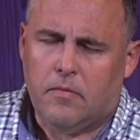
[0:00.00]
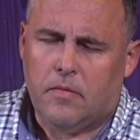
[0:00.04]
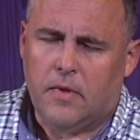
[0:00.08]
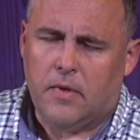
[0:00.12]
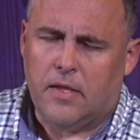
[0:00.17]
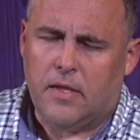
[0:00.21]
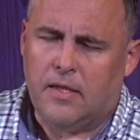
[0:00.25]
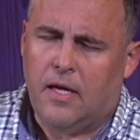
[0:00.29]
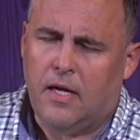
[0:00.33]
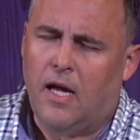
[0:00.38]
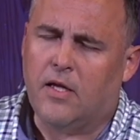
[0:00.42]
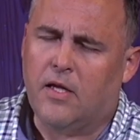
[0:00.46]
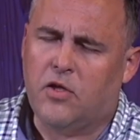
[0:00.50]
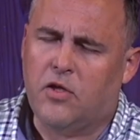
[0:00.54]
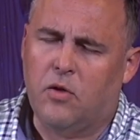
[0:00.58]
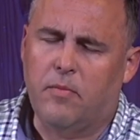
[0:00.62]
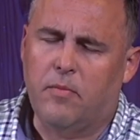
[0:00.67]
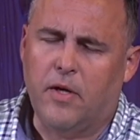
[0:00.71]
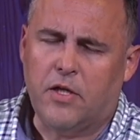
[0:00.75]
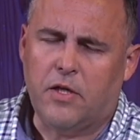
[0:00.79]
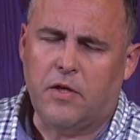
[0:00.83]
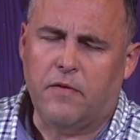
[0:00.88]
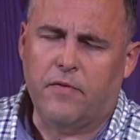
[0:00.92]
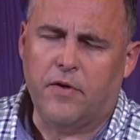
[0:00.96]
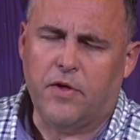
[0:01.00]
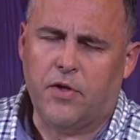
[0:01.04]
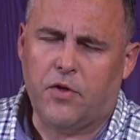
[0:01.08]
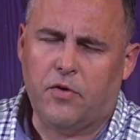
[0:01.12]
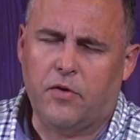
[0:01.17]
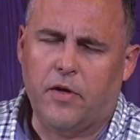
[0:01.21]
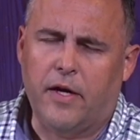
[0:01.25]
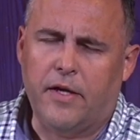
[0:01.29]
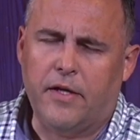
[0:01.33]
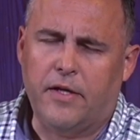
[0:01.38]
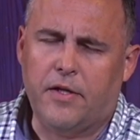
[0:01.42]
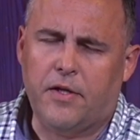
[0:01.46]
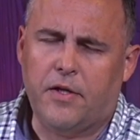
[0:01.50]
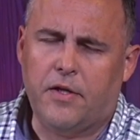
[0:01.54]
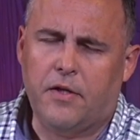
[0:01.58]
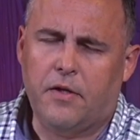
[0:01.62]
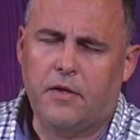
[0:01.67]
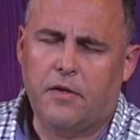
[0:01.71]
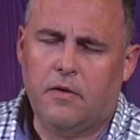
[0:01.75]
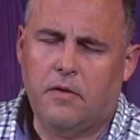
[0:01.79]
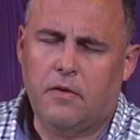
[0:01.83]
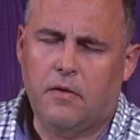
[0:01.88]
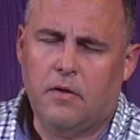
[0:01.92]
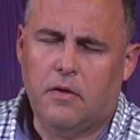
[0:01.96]
It's not so much of a stretch
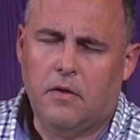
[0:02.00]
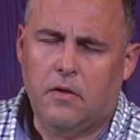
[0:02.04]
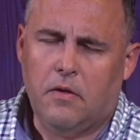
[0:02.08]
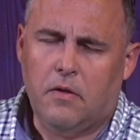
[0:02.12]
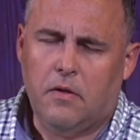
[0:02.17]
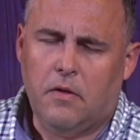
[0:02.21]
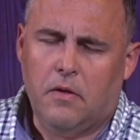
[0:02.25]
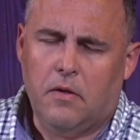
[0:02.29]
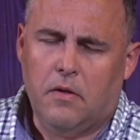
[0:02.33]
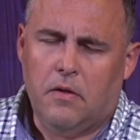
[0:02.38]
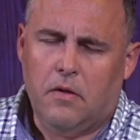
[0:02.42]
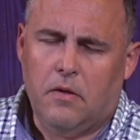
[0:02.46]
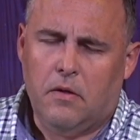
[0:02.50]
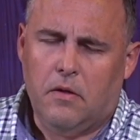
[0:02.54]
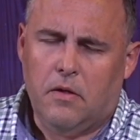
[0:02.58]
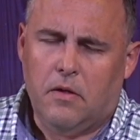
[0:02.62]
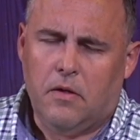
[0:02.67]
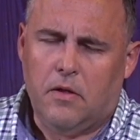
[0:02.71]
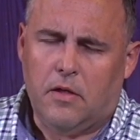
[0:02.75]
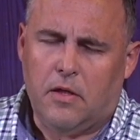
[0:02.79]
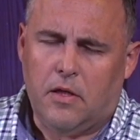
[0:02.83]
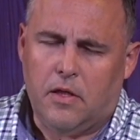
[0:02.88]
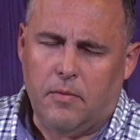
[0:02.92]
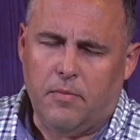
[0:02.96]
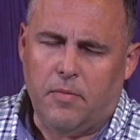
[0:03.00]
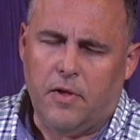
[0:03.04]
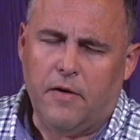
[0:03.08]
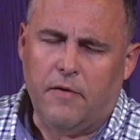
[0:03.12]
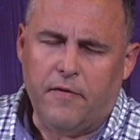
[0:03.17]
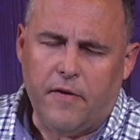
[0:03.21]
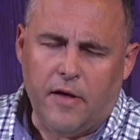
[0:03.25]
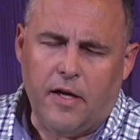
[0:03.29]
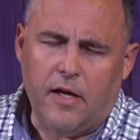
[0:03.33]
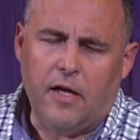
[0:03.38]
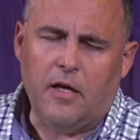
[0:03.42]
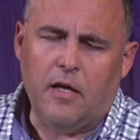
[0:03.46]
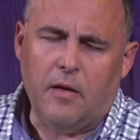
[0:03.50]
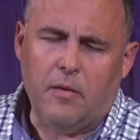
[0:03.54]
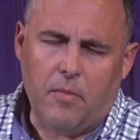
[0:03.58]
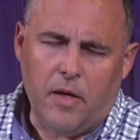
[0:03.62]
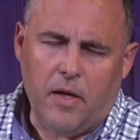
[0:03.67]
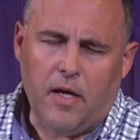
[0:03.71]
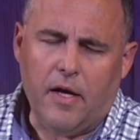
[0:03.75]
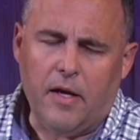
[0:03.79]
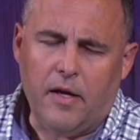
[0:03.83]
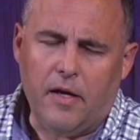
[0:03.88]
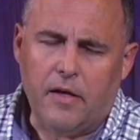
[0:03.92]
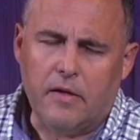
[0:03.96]
to believe that in the
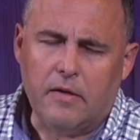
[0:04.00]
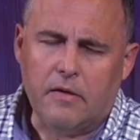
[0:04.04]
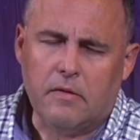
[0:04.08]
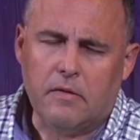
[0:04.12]
beginning,